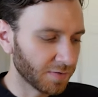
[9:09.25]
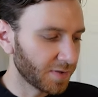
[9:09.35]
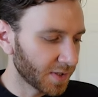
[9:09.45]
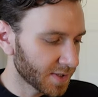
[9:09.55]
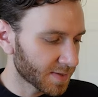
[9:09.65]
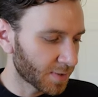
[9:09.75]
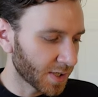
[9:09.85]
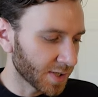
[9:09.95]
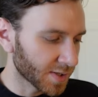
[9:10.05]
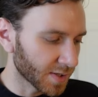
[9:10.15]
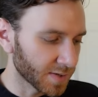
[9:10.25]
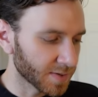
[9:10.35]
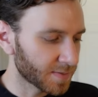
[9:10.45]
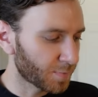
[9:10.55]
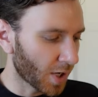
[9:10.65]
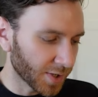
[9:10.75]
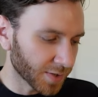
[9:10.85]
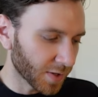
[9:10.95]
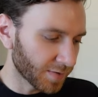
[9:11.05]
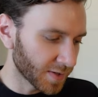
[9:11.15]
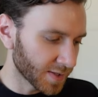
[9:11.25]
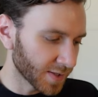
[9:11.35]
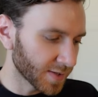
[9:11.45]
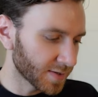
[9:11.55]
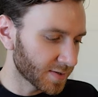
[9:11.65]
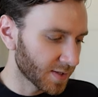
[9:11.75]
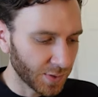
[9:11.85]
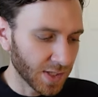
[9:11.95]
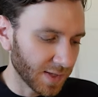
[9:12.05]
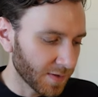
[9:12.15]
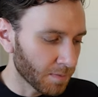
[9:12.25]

feel inspirations, product references. You can even